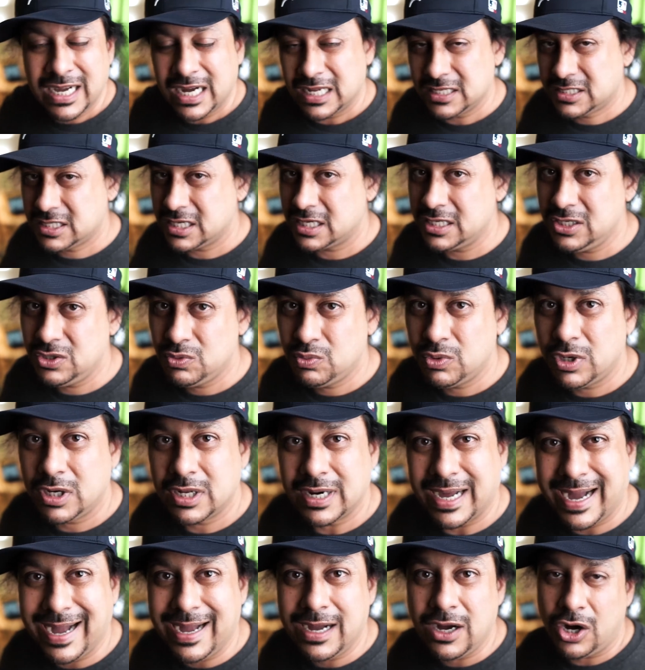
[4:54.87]
I tell you
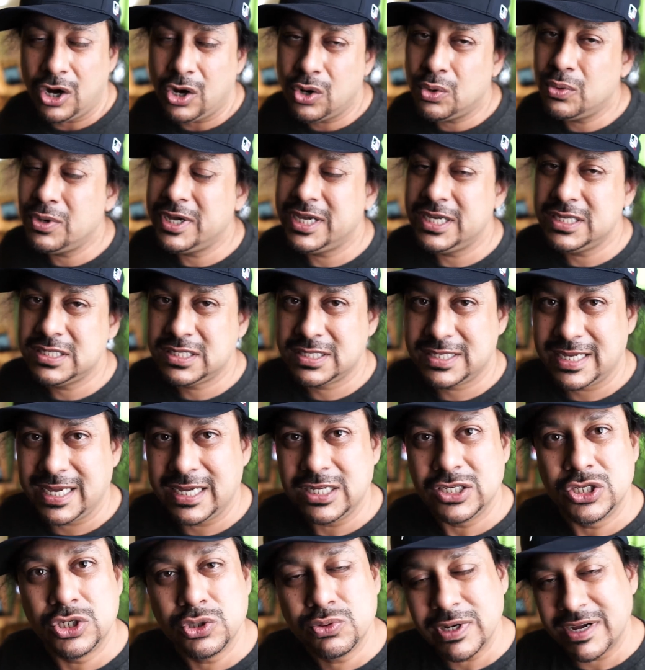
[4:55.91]
what, I always say
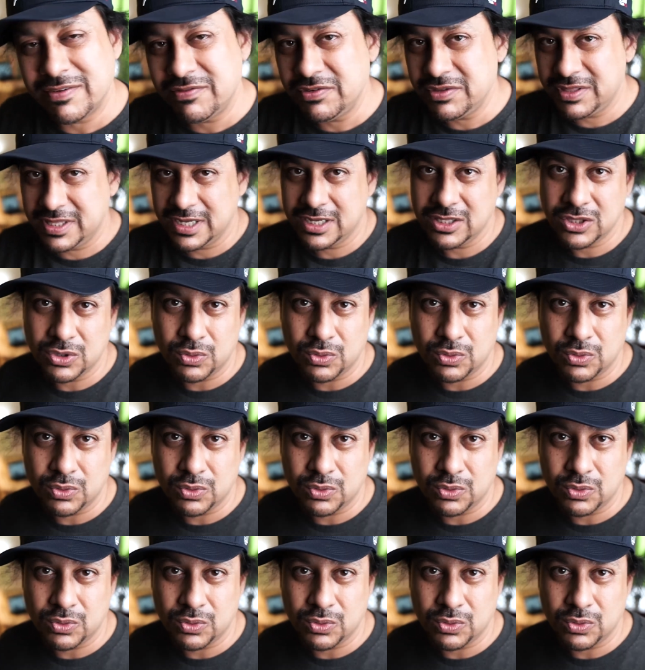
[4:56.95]
do everything